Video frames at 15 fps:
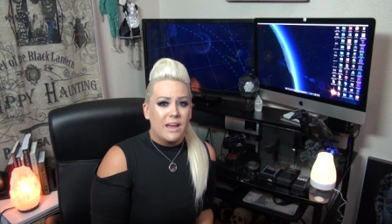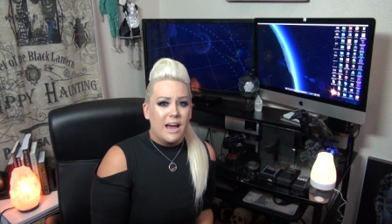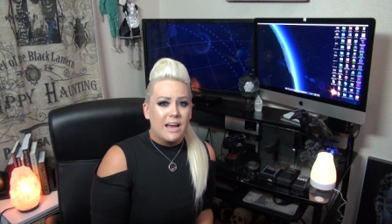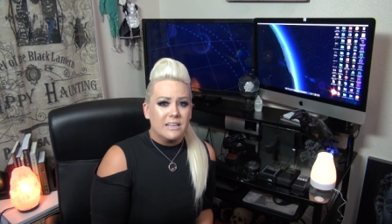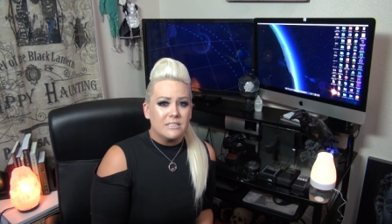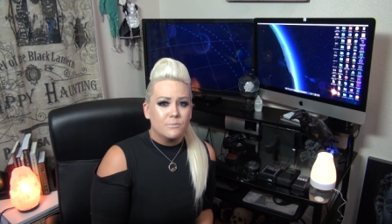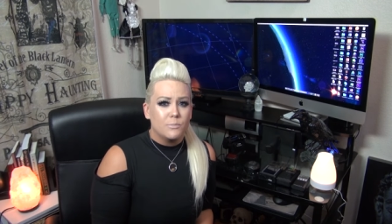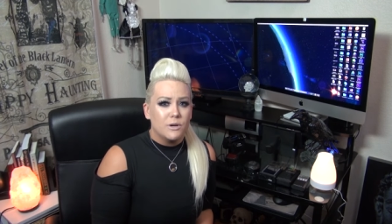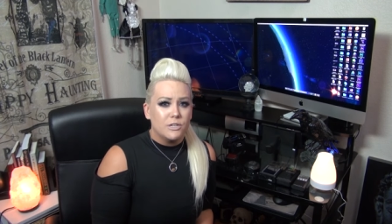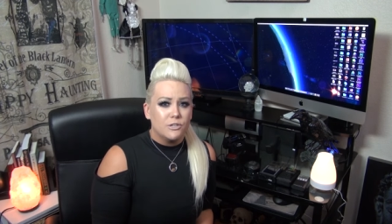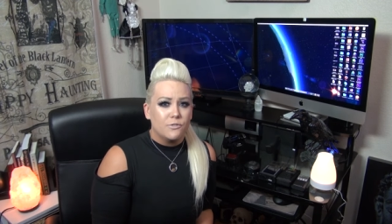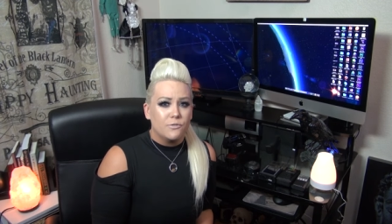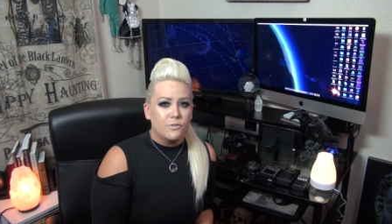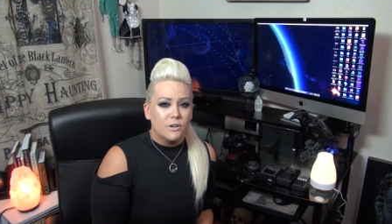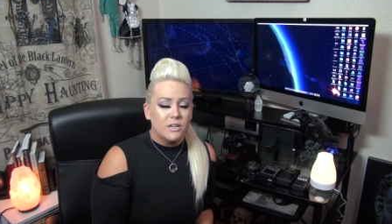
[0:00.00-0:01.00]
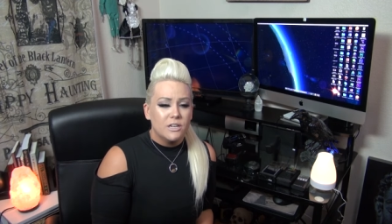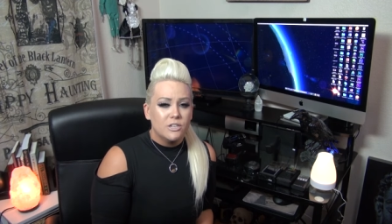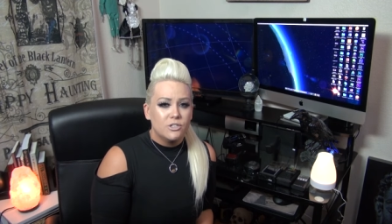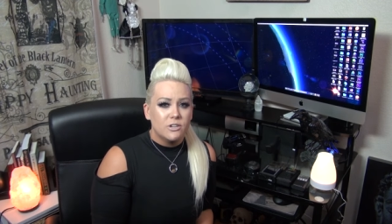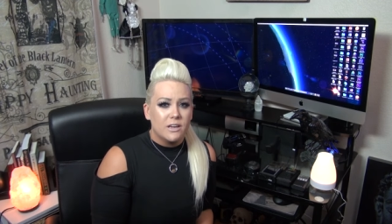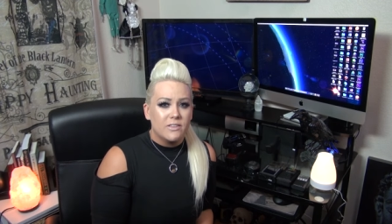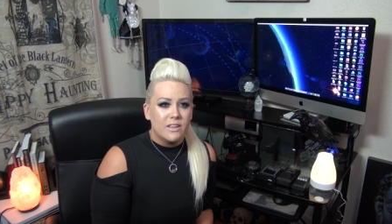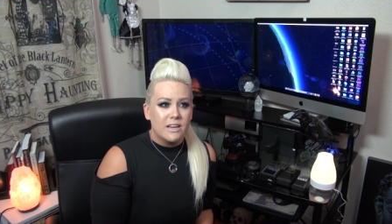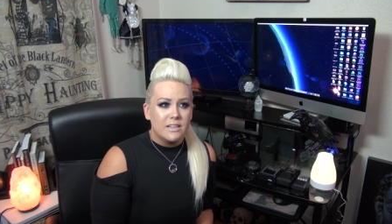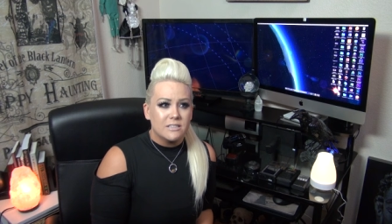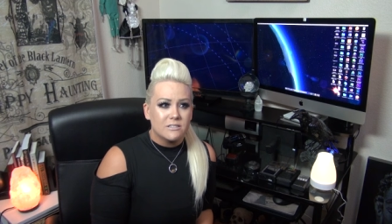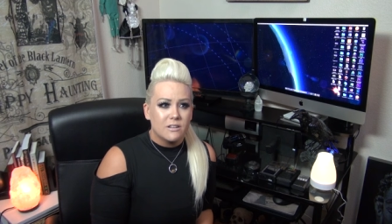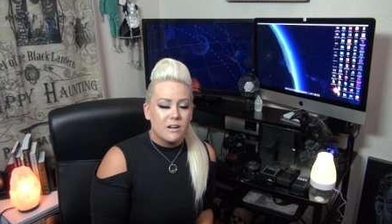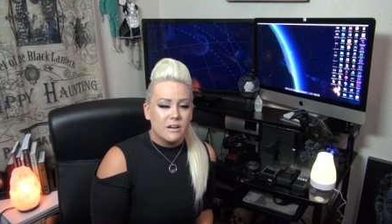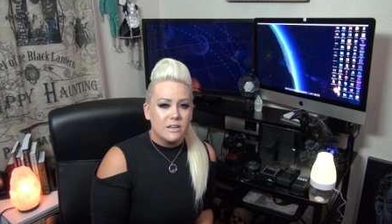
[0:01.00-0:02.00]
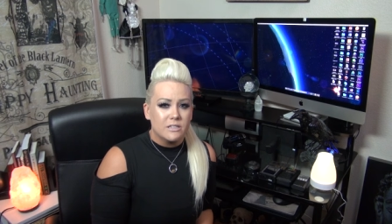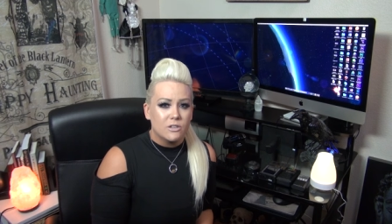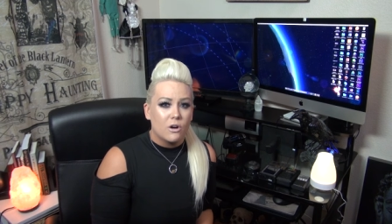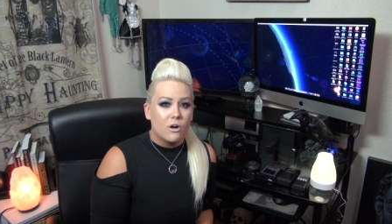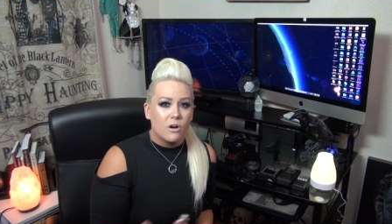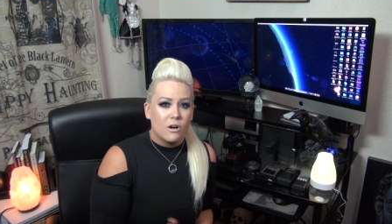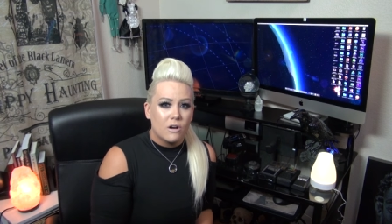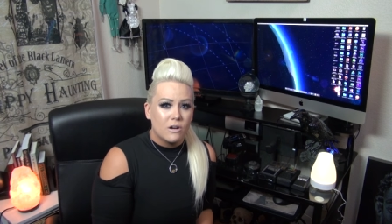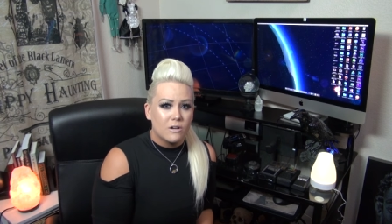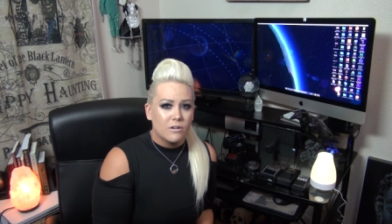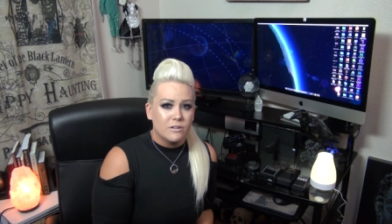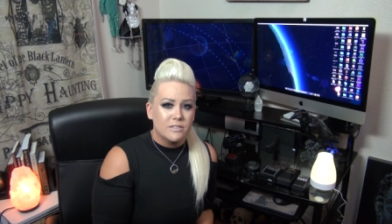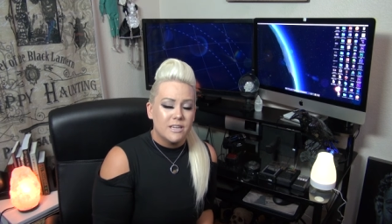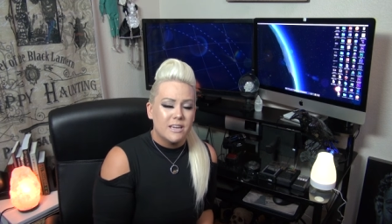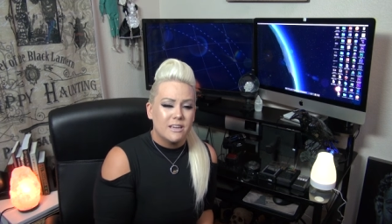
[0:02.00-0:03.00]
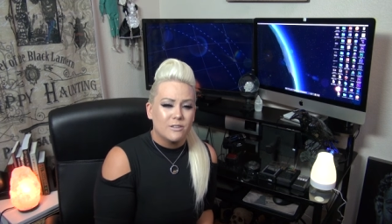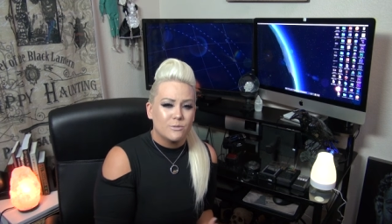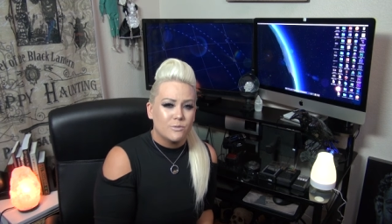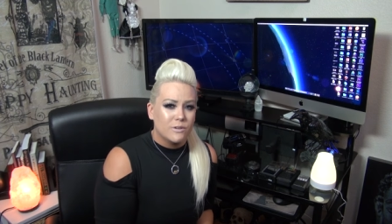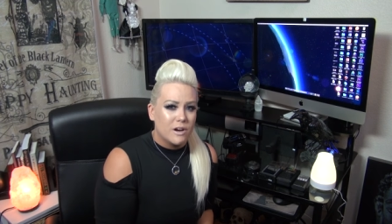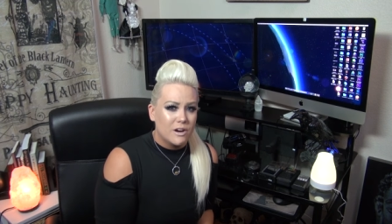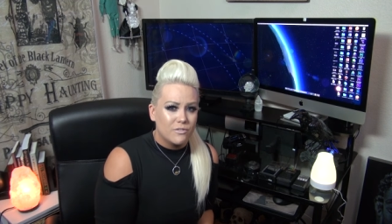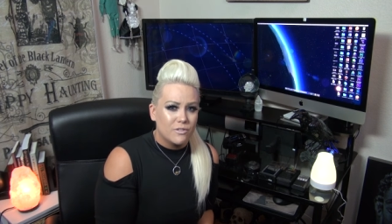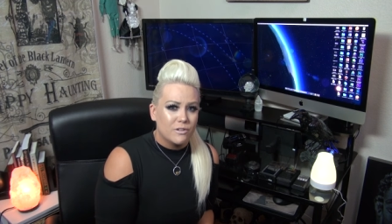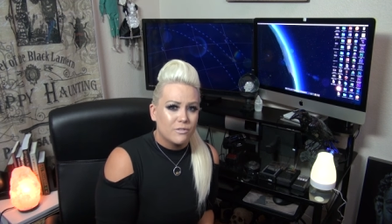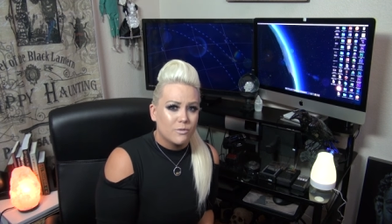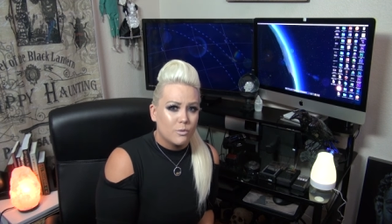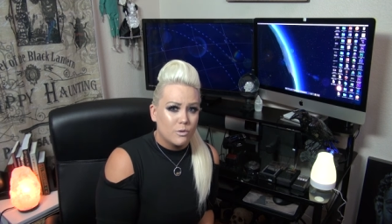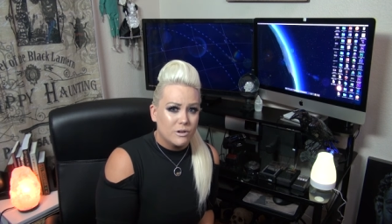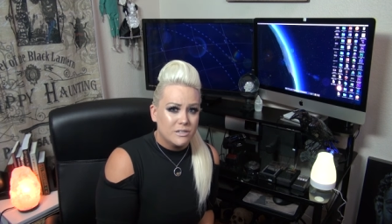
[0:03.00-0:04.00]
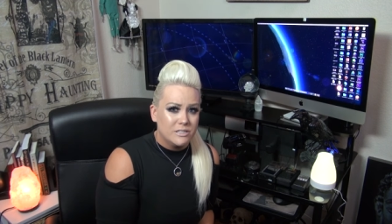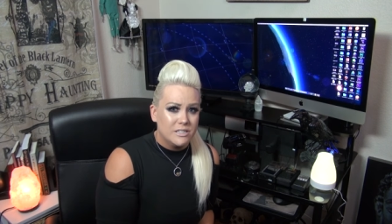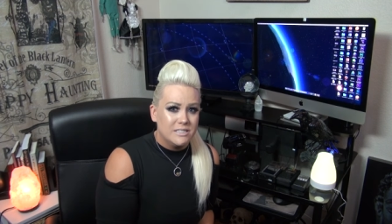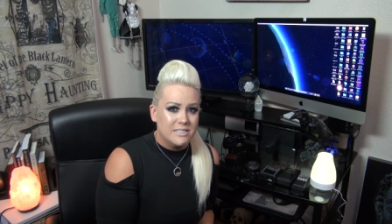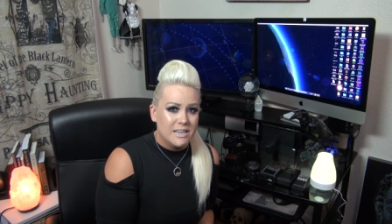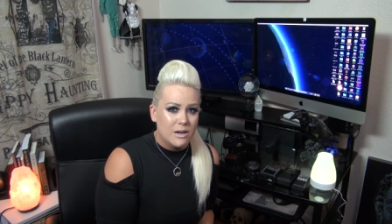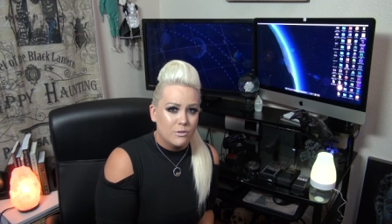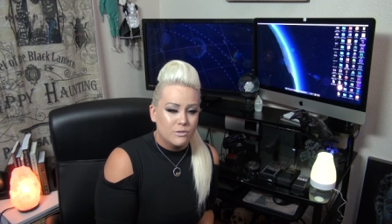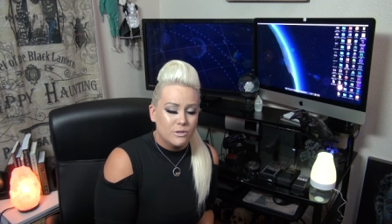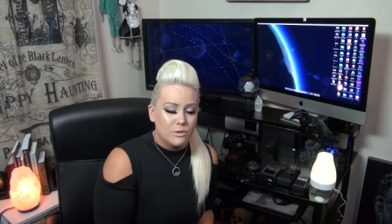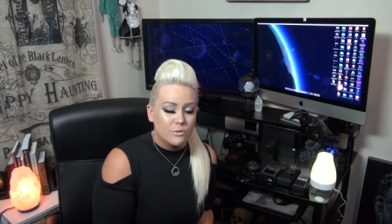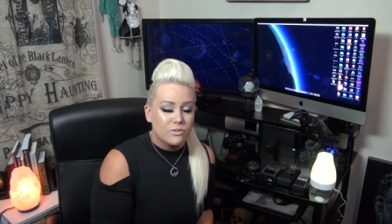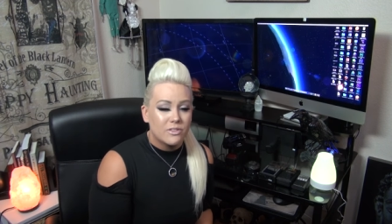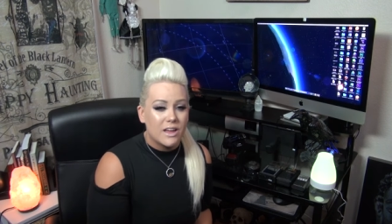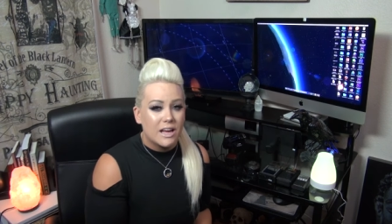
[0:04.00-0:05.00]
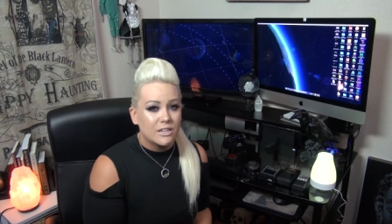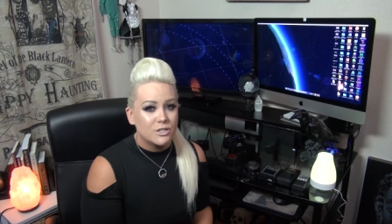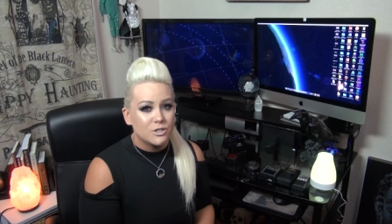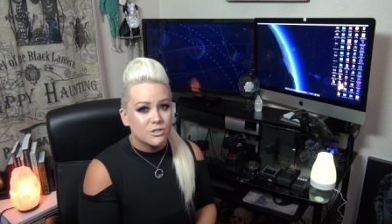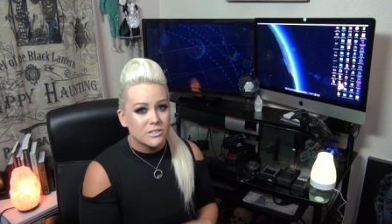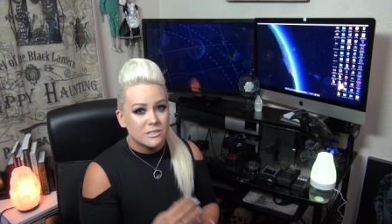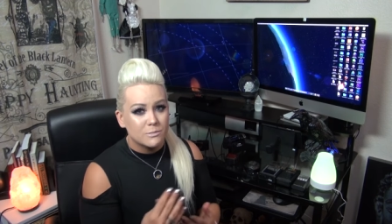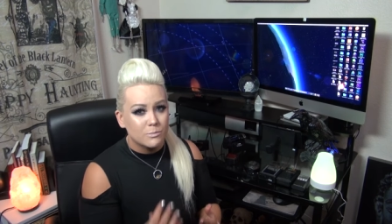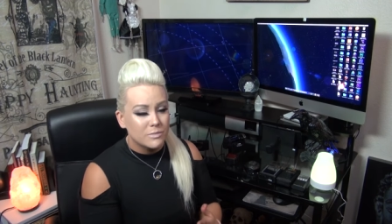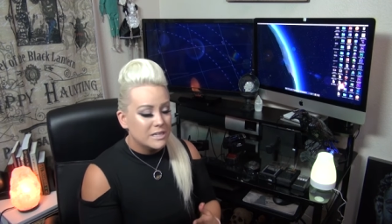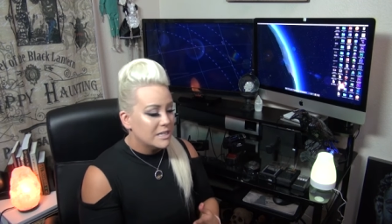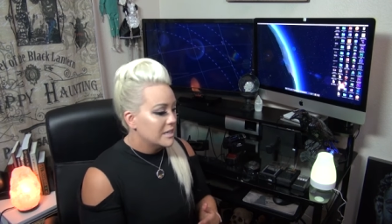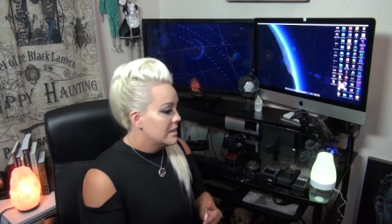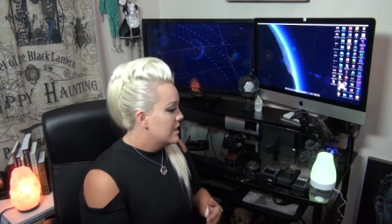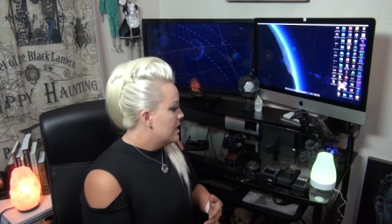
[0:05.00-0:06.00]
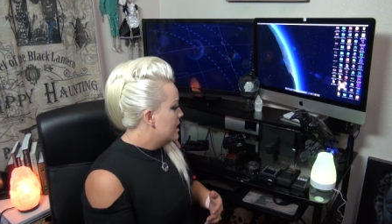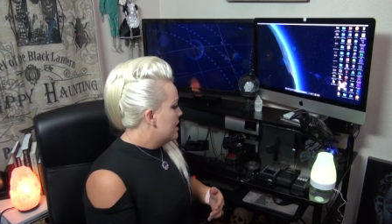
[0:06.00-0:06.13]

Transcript: as much footage and then it's not as hard or takes forever for it to download. That's just me.